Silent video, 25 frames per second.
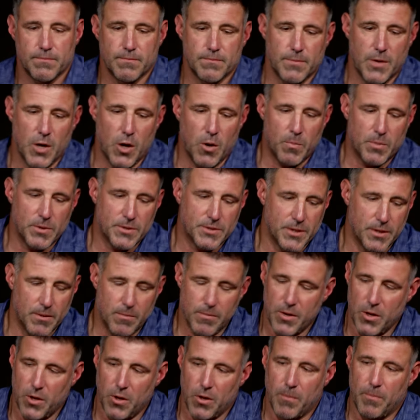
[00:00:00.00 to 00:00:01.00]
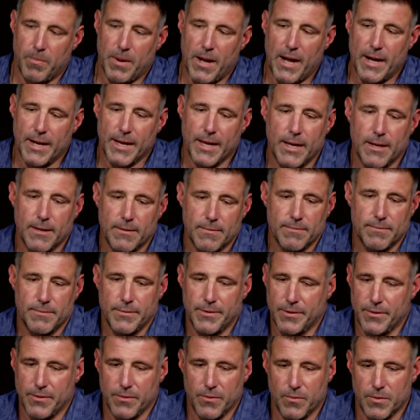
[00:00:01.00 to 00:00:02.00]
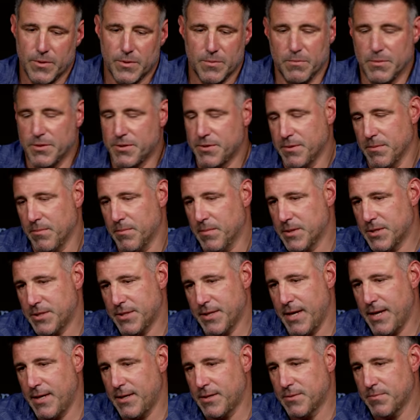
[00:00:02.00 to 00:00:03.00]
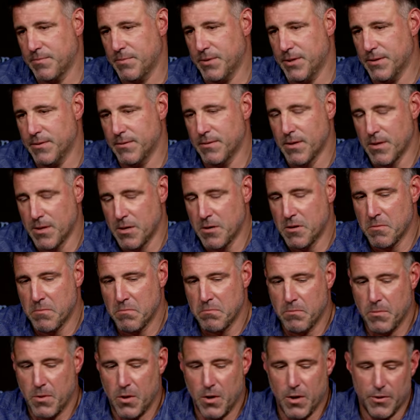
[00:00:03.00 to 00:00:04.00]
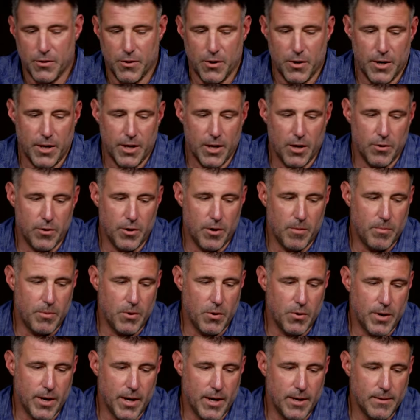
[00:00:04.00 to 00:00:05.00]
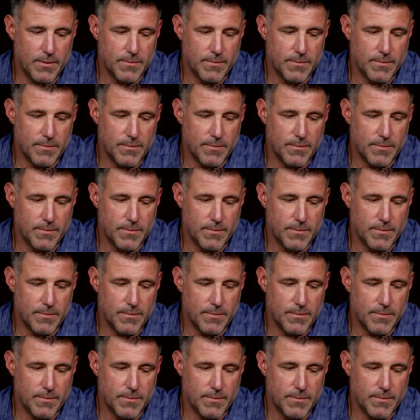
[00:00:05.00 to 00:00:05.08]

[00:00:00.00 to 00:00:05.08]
help us in the middle of the pocket. You know, there was some mistakes, but yeah, I thought he held up okay